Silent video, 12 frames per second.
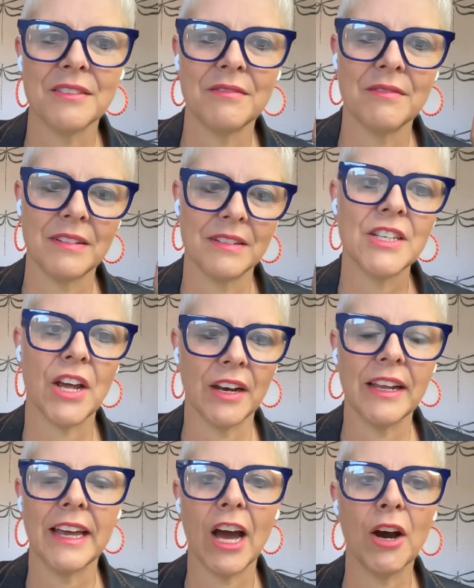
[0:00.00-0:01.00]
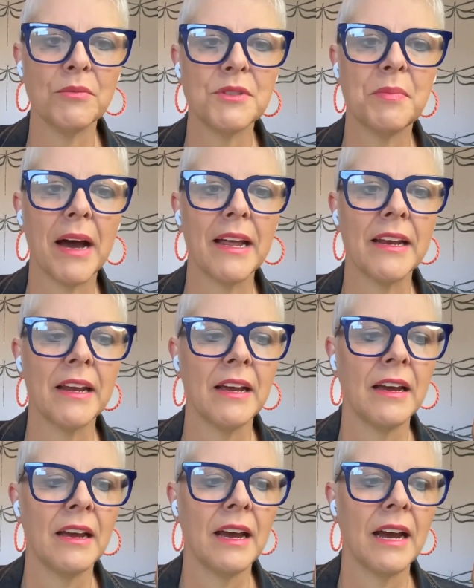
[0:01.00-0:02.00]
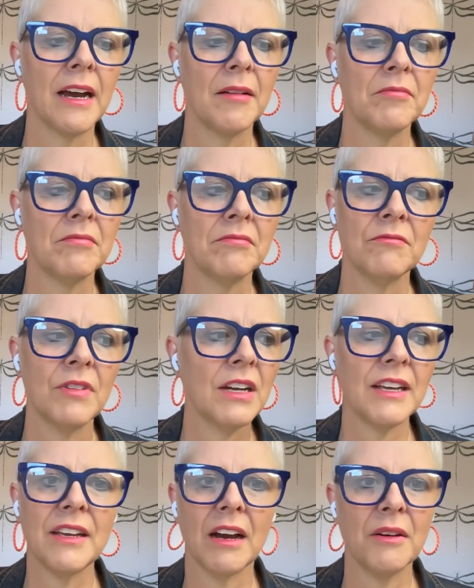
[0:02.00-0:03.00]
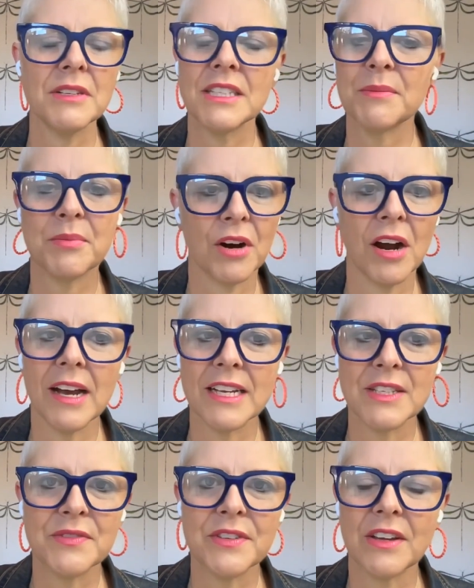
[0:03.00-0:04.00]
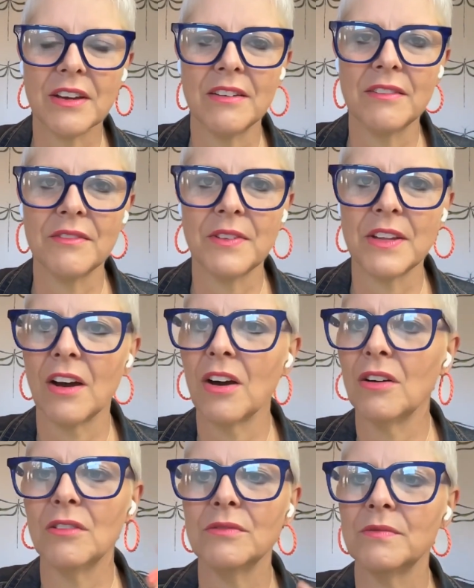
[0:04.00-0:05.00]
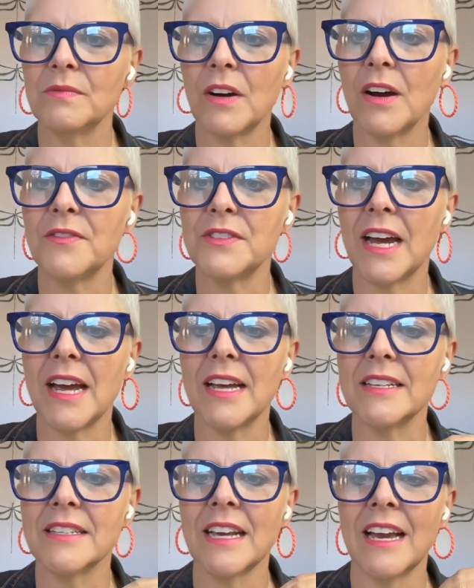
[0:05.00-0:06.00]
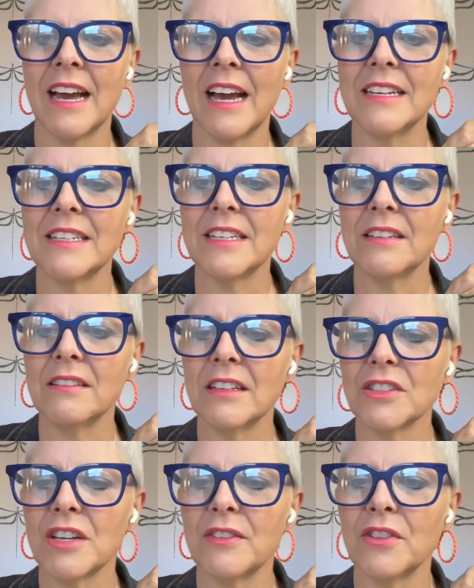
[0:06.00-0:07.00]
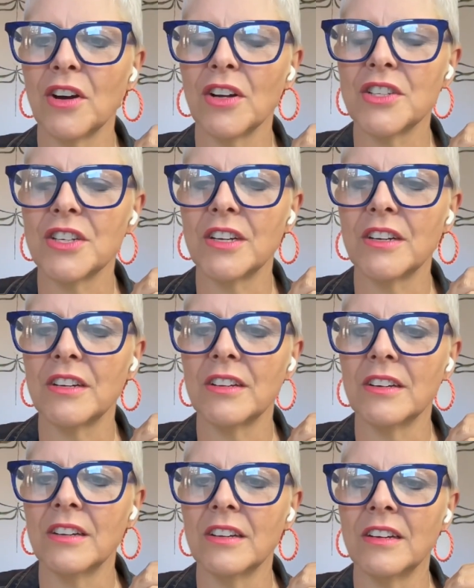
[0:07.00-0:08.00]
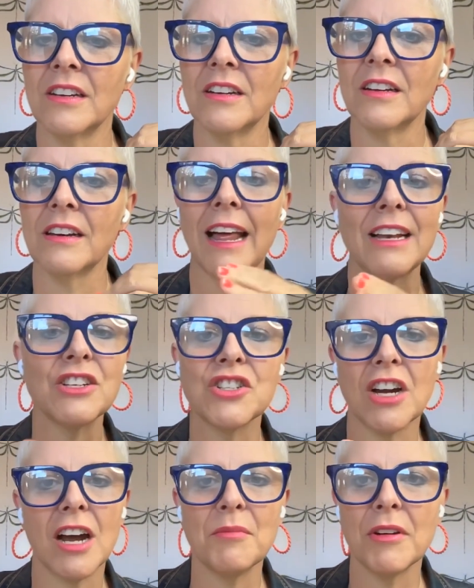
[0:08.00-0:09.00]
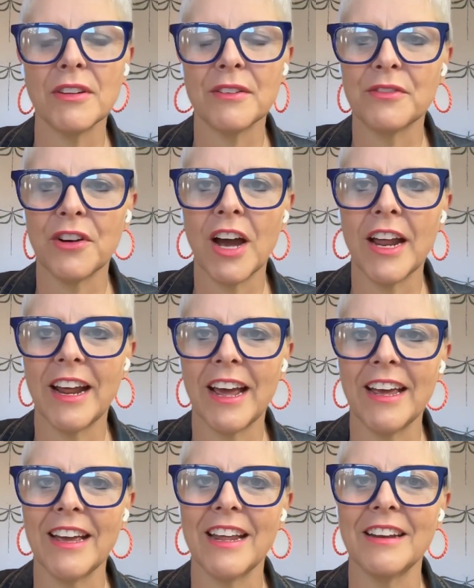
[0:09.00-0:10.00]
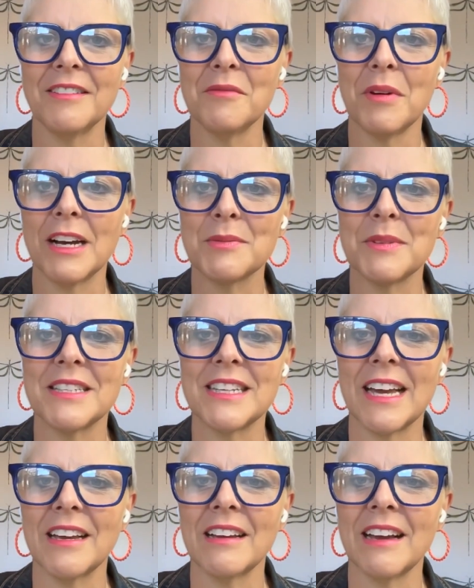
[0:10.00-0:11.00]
certainly helped. But really, I was surprised for the whole 5 days until it sort of got to lunchtime on the Friday, and my husband saying,